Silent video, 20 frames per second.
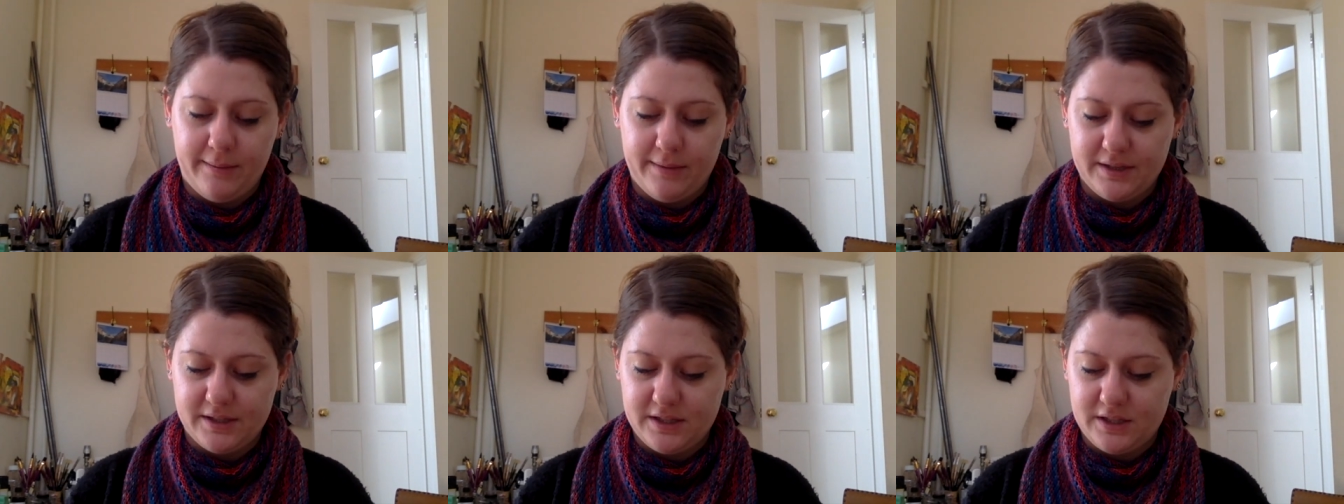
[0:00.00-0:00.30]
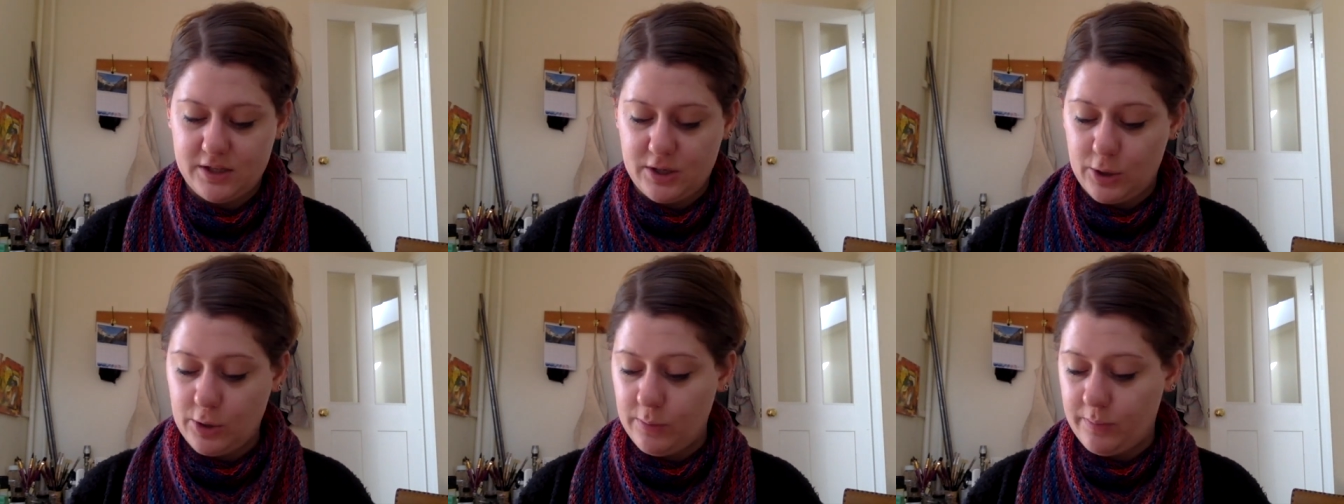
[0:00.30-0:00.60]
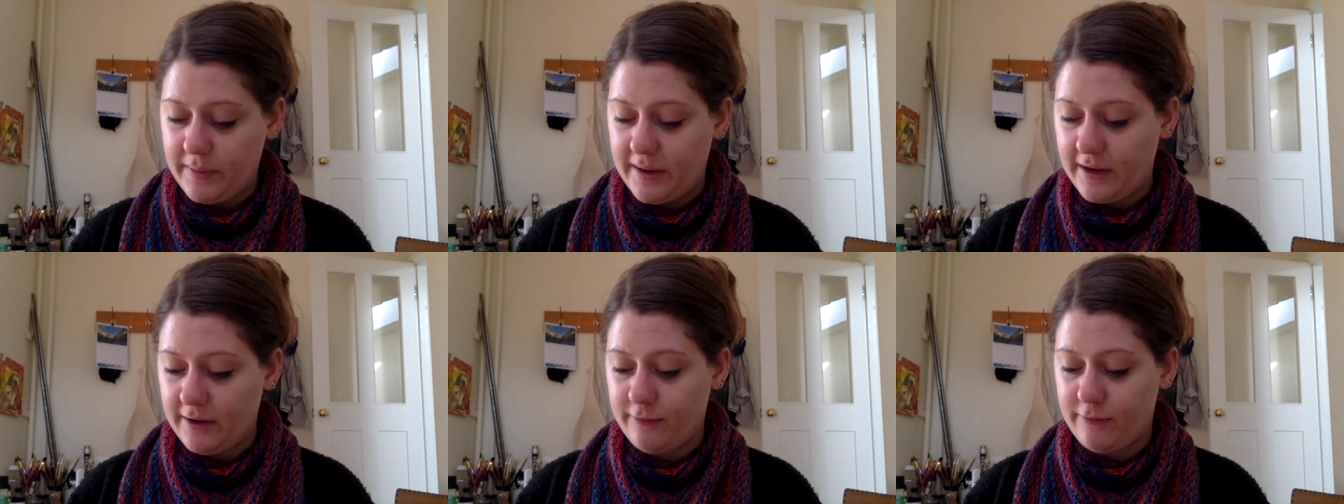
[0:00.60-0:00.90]
it's too
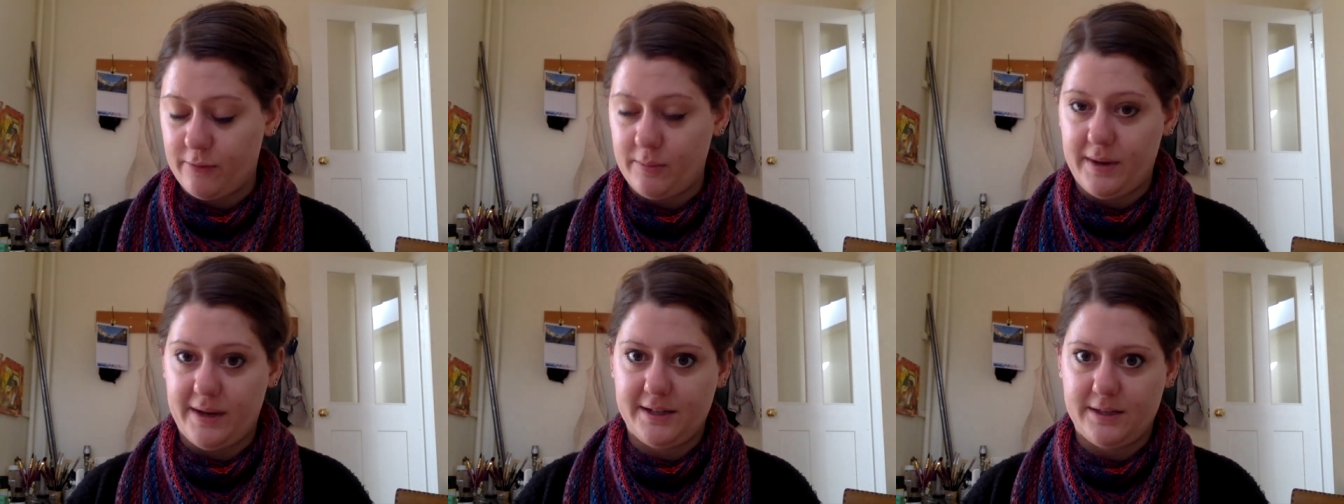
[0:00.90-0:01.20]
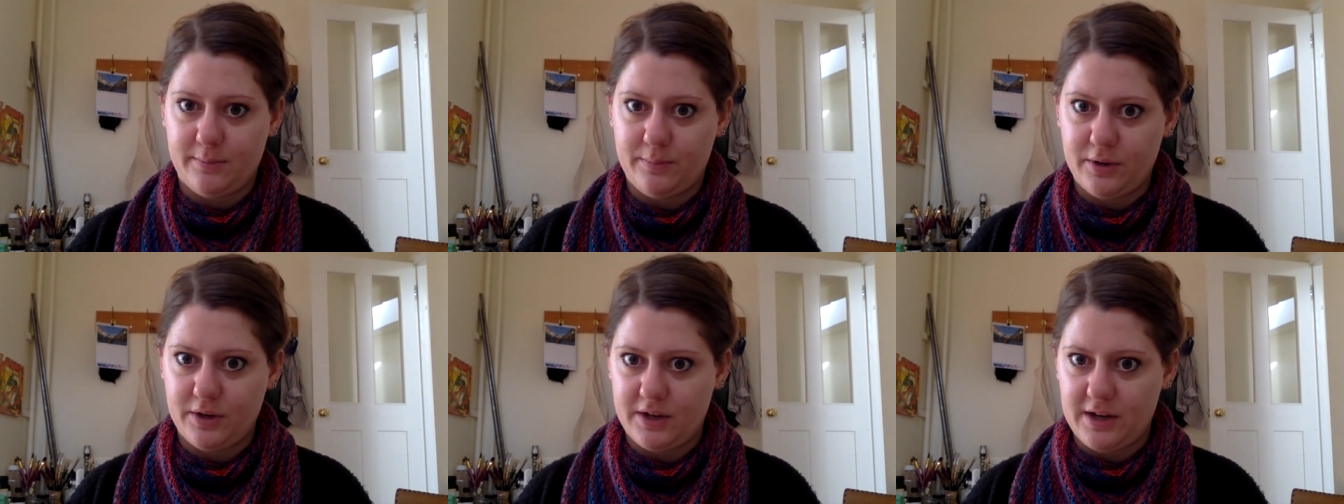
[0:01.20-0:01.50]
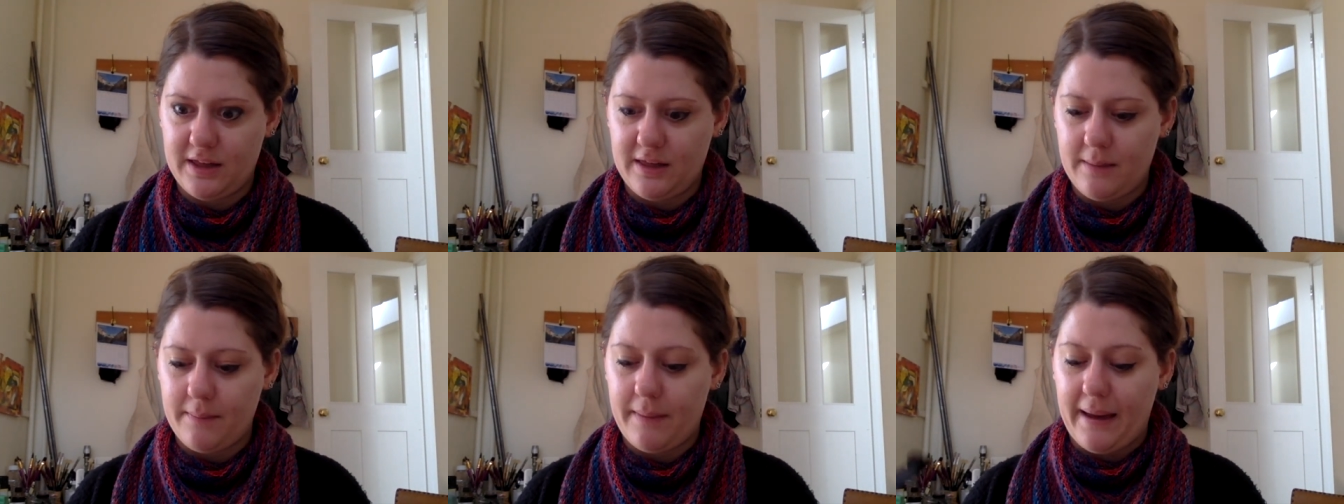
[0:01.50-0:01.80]
big for me to put
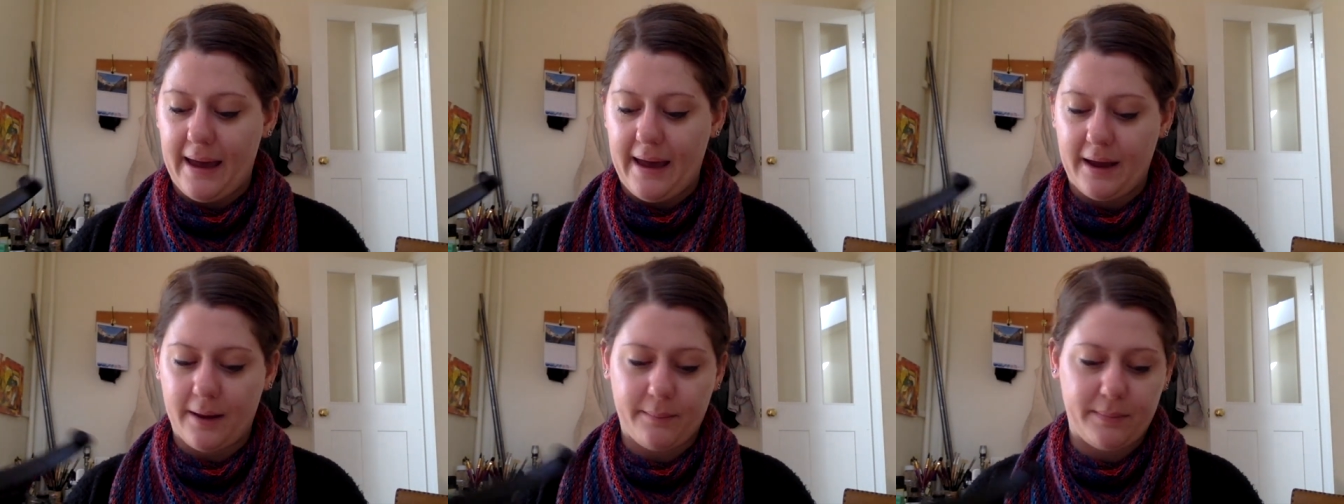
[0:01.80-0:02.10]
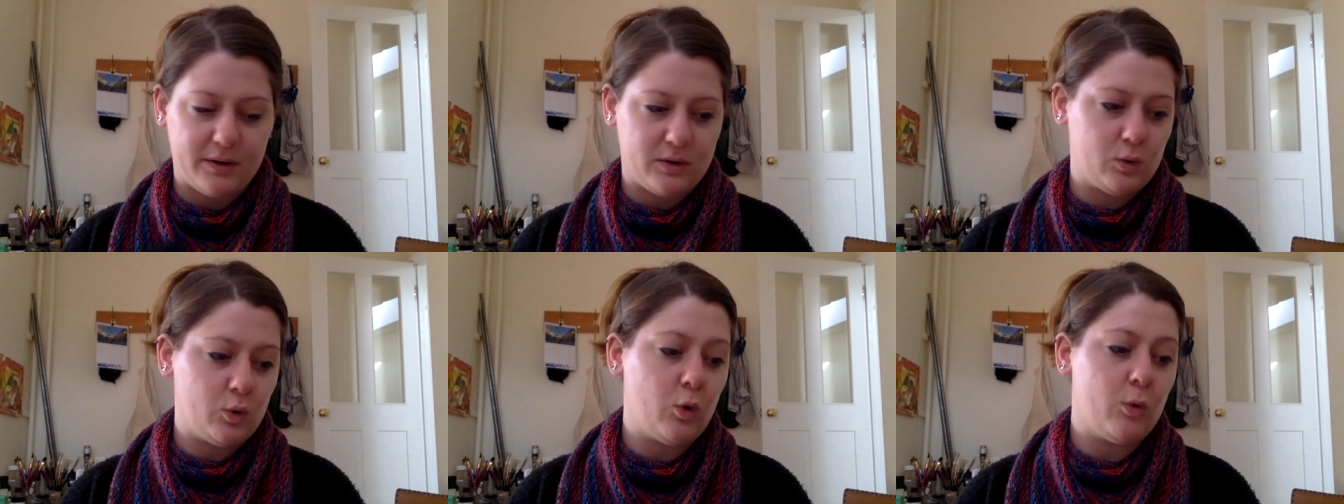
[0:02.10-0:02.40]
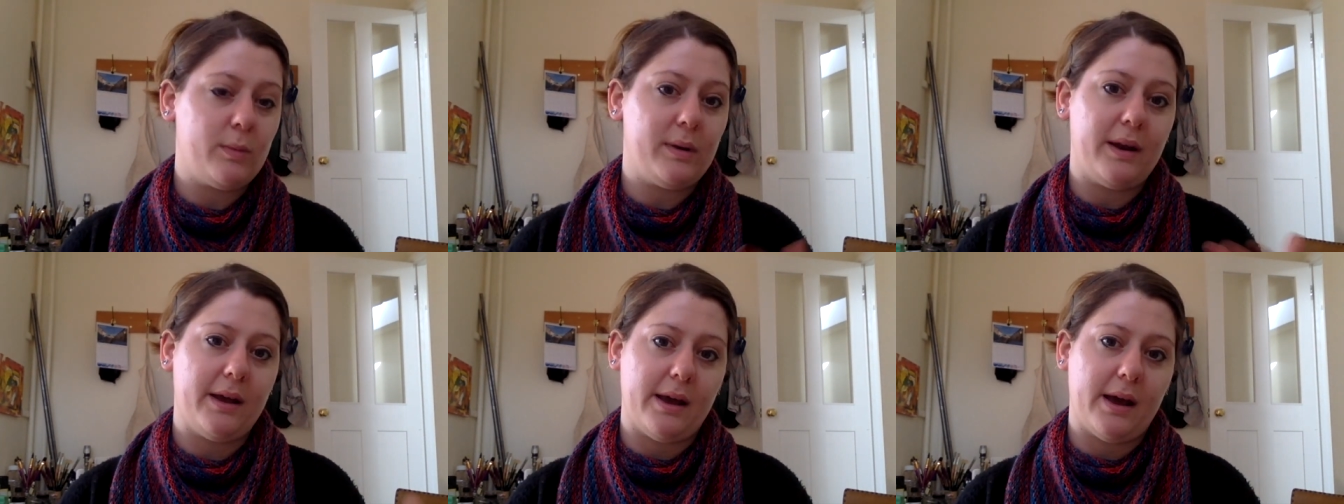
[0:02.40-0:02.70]
in the bag, but
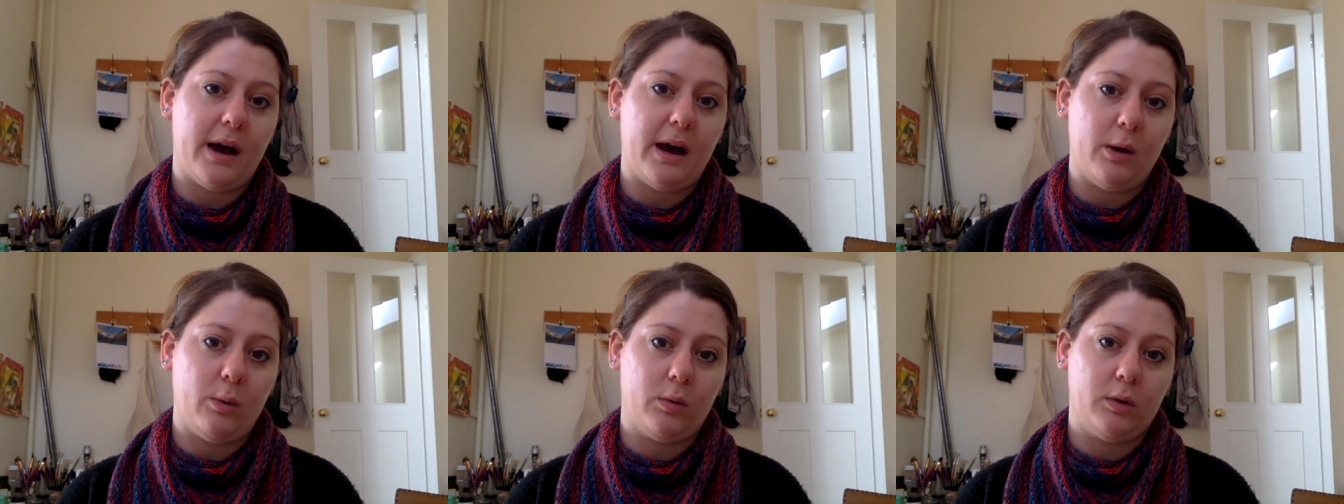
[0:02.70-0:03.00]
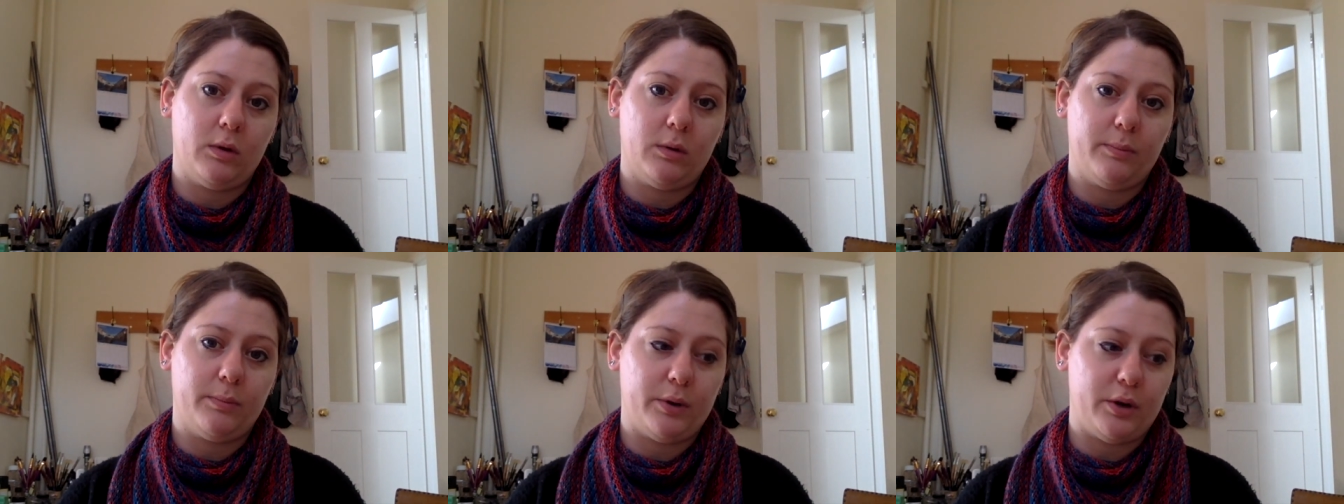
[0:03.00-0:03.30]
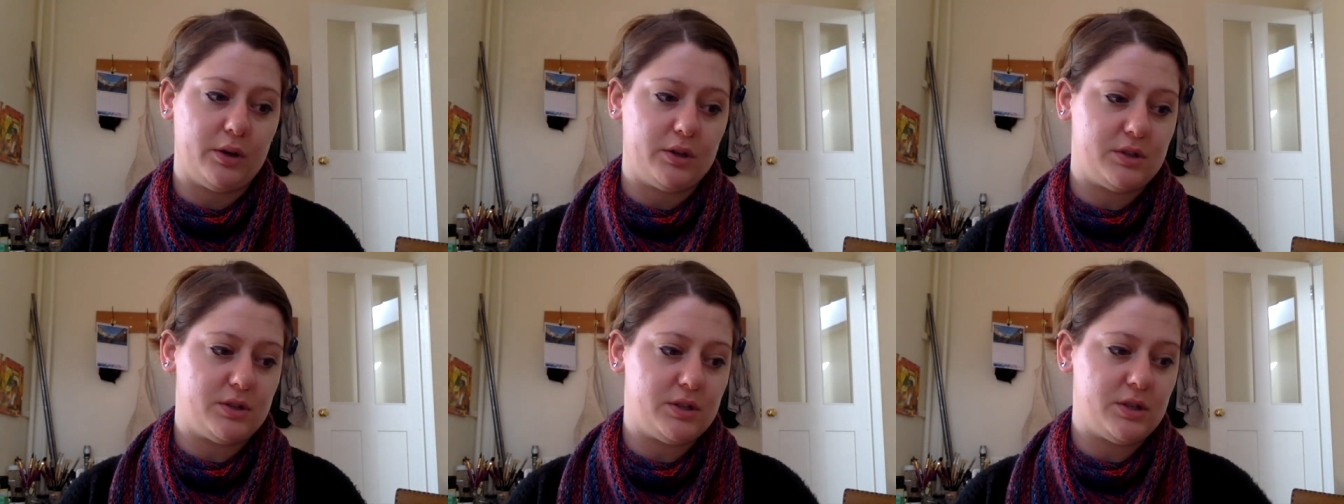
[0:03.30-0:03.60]
normally I will
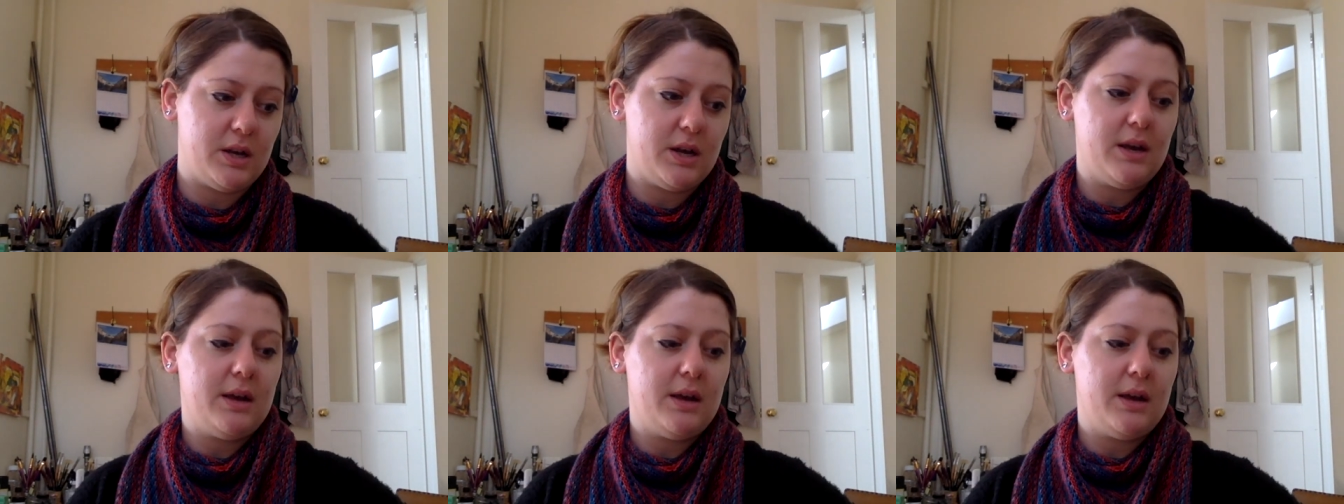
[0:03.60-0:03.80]
put